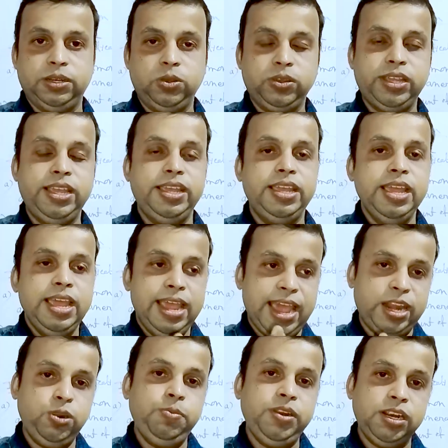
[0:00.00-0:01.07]
Okay,
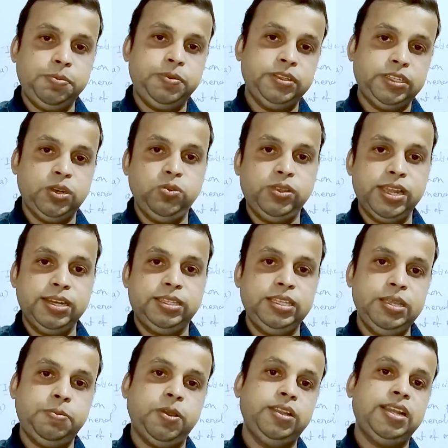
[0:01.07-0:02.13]
aerobic respiration we can
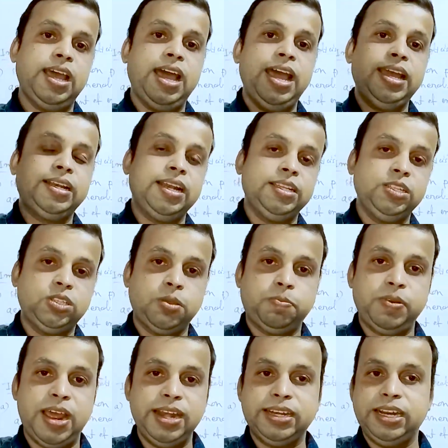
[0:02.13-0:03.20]
see for the higher classes of
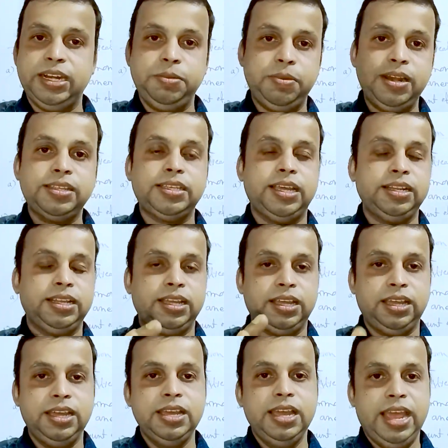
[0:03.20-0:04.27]
plant animals, and
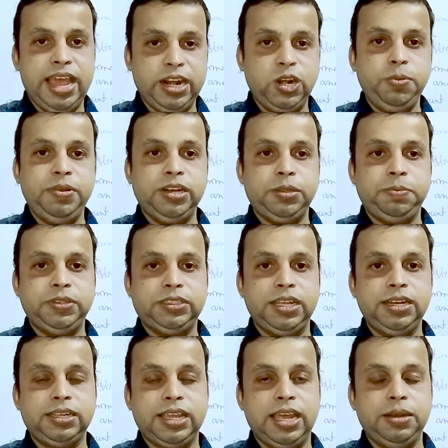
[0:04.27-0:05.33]
the anaerobic
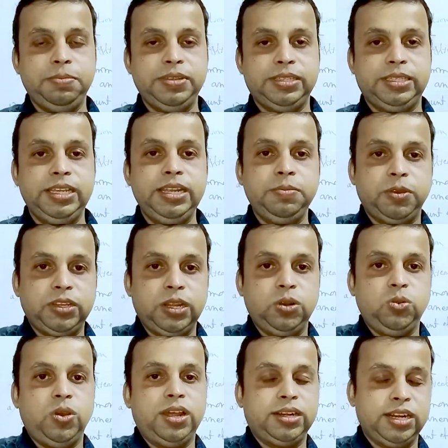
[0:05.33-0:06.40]
respiration can be seen for the
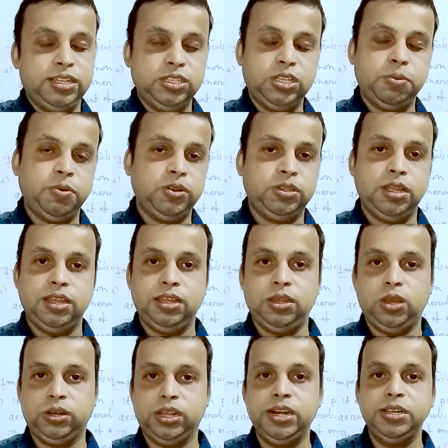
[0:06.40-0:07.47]
lower classes of the
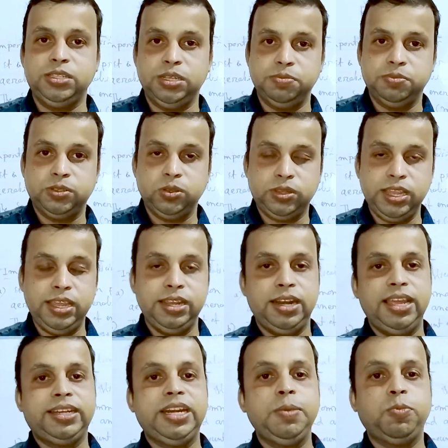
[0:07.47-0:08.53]
organisms. Okay,
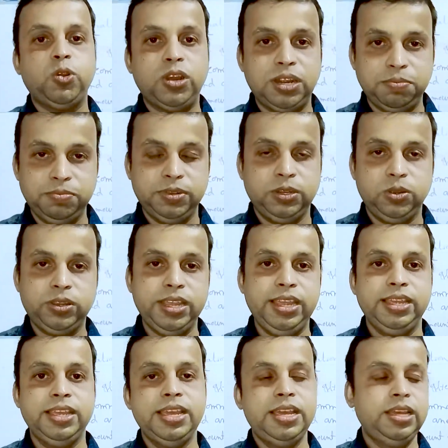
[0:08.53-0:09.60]
like tapeworm.
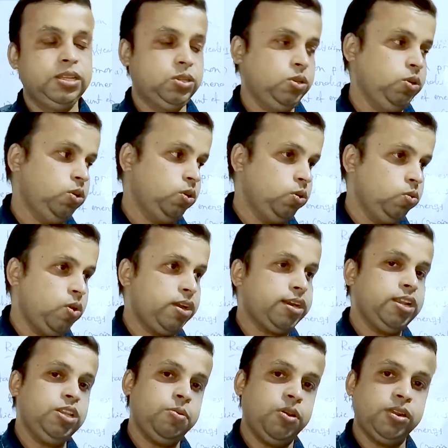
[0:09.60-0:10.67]
Okay, so lower
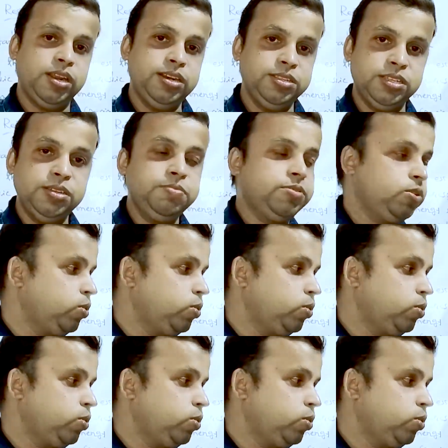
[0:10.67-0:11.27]
classes of organisms.